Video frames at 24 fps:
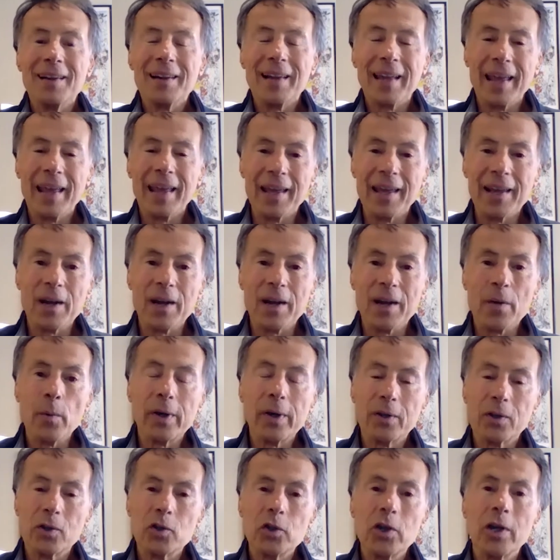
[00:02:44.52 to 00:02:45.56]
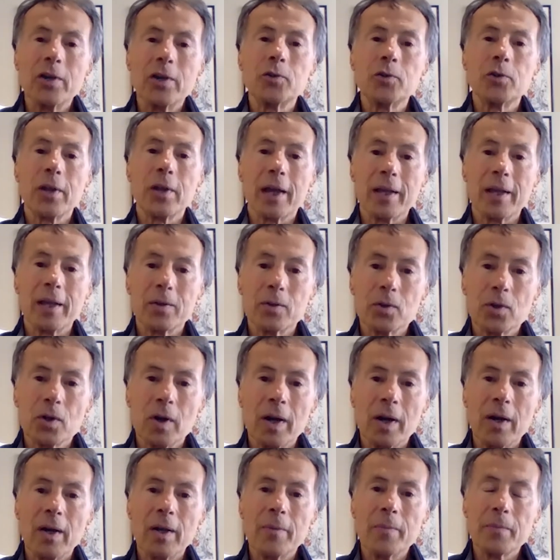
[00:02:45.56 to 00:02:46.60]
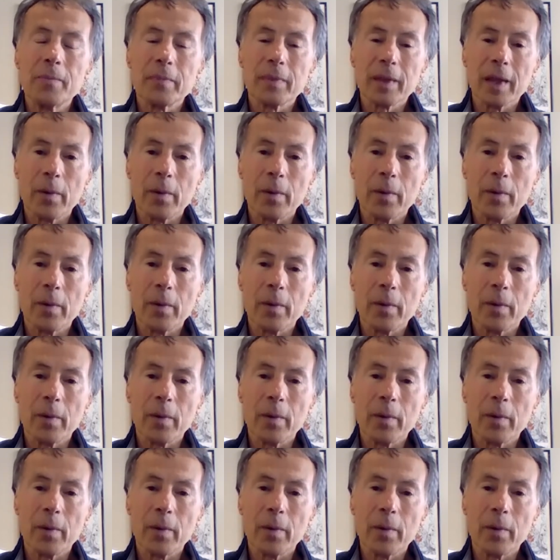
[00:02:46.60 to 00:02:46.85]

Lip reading: And I wanted to change that. So I